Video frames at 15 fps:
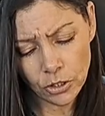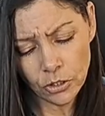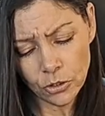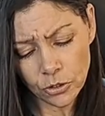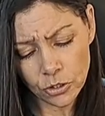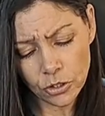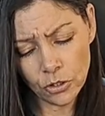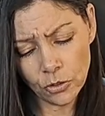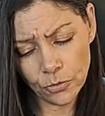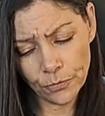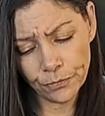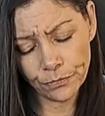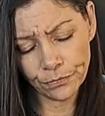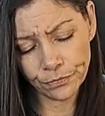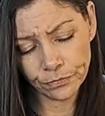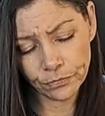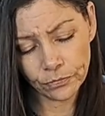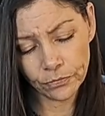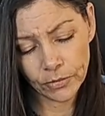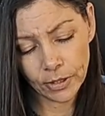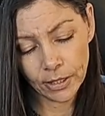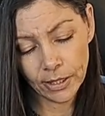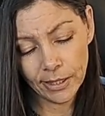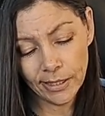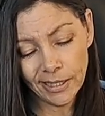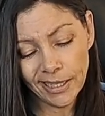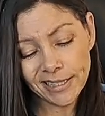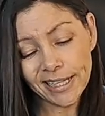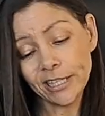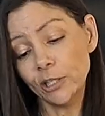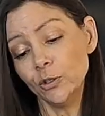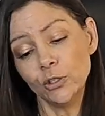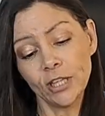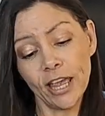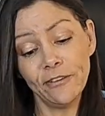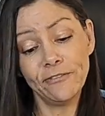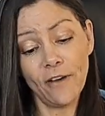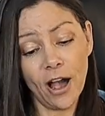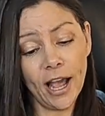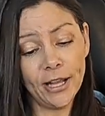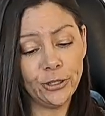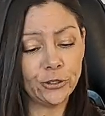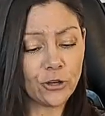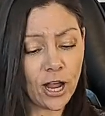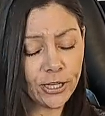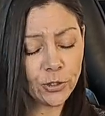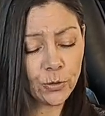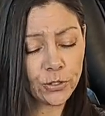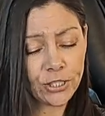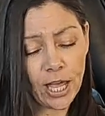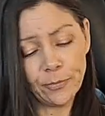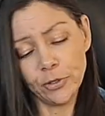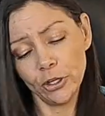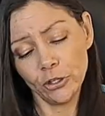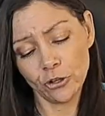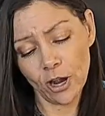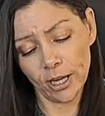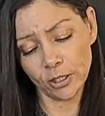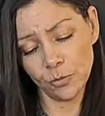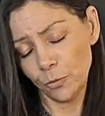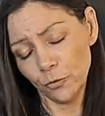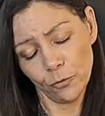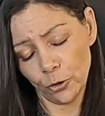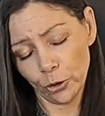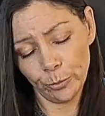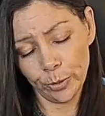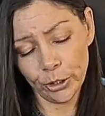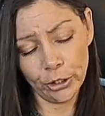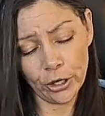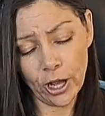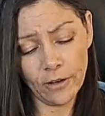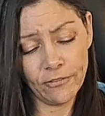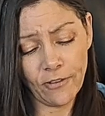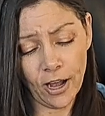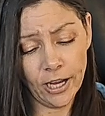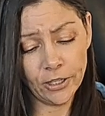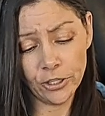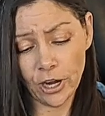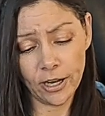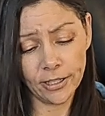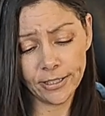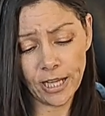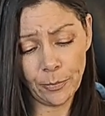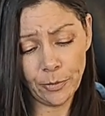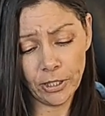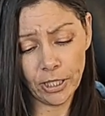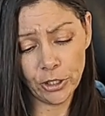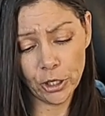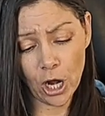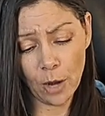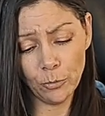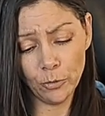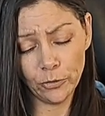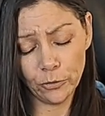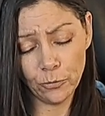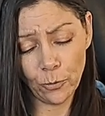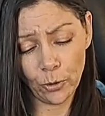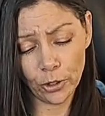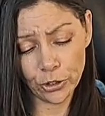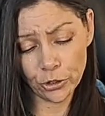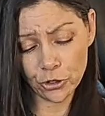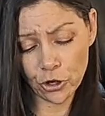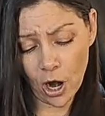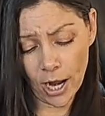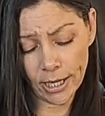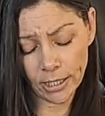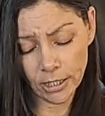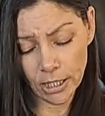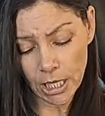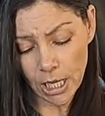You're still... It's like you say fine, you're trying to accept it, you're trying to move forward, but you're not fine, you're not accepting it, you're not moving forward, you're trying.